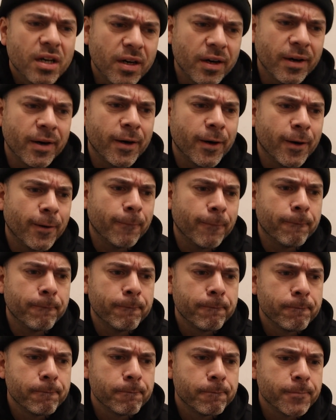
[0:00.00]
and
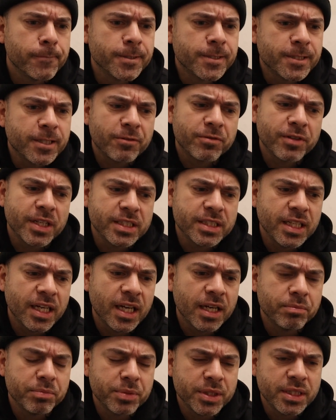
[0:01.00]
stuff like
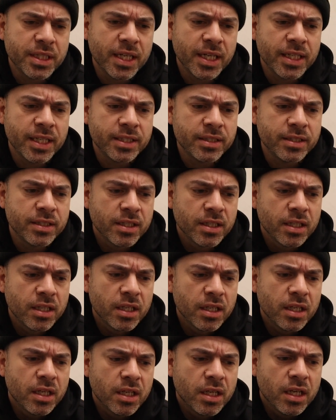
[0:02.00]
that. But then
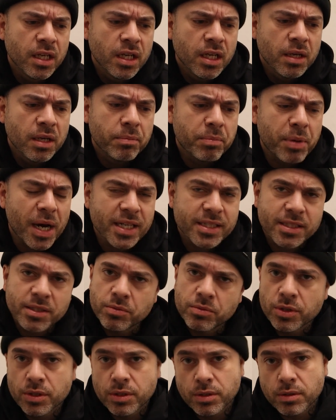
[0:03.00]
boxing
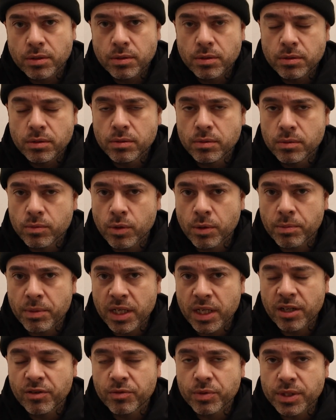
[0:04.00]
was where my
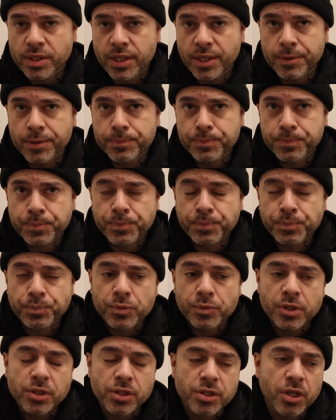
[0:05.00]
love was at.
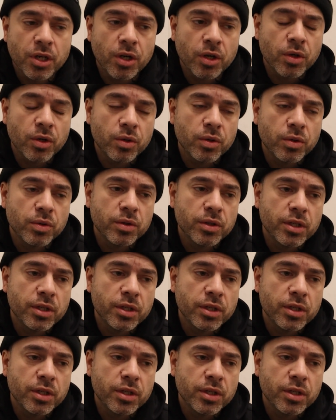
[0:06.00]
Mm-hmm. So,